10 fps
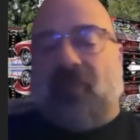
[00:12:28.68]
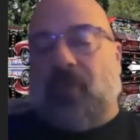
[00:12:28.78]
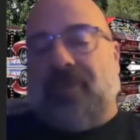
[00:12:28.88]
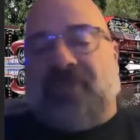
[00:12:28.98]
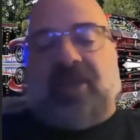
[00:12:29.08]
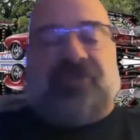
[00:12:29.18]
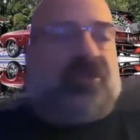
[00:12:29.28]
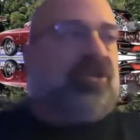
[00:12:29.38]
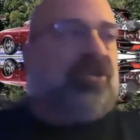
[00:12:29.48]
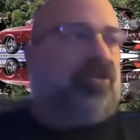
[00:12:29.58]
with Vince
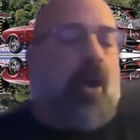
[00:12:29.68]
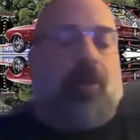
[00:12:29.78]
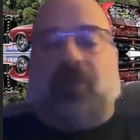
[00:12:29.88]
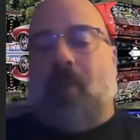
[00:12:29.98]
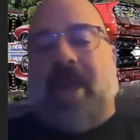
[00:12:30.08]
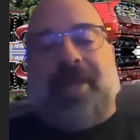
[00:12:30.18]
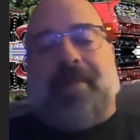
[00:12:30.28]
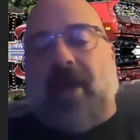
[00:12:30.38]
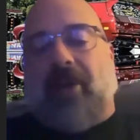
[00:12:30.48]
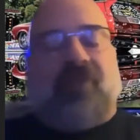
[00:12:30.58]
and you talk with Wayne
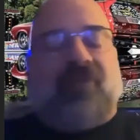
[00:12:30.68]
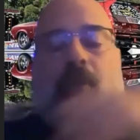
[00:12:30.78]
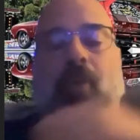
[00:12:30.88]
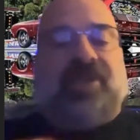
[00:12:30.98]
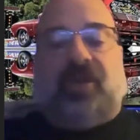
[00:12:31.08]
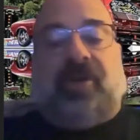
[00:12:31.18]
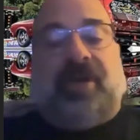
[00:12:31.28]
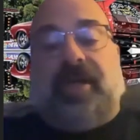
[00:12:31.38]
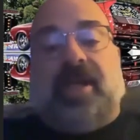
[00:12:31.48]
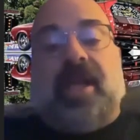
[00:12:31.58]
about over the winter,
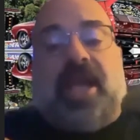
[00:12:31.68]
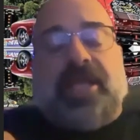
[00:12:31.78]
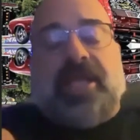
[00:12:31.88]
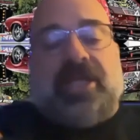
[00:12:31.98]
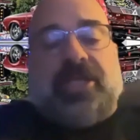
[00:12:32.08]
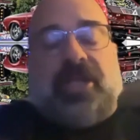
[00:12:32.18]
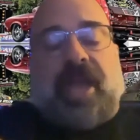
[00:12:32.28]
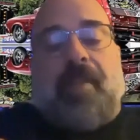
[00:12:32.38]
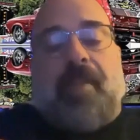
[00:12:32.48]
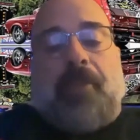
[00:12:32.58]
and you
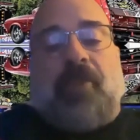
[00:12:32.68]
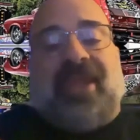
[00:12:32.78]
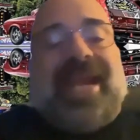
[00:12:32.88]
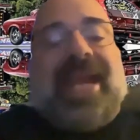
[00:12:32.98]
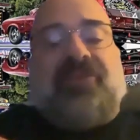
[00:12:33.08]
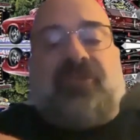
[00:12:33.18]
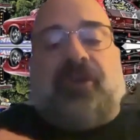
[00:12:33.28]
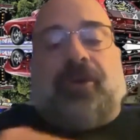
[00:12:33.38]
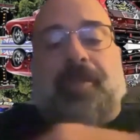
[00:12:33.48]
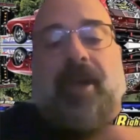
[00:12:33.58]
come up with an
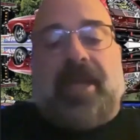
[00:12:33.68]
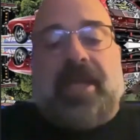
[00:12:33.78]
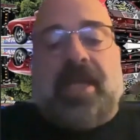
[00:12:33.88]
answer. But